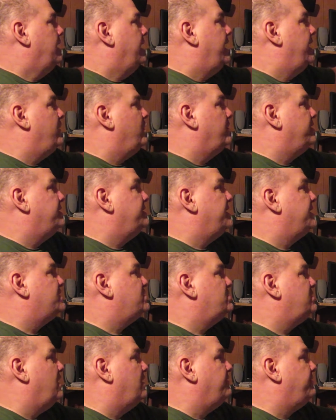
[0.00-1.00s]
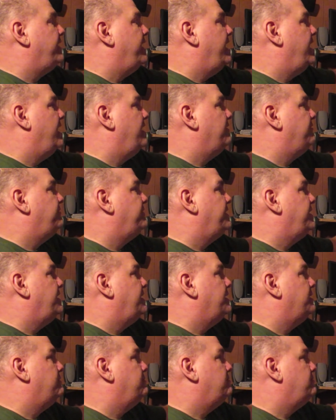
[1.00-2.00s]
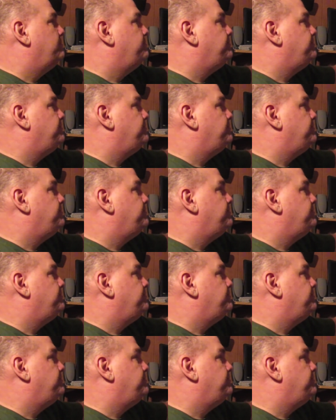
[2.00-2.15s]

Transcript: And on the next shelf, I have the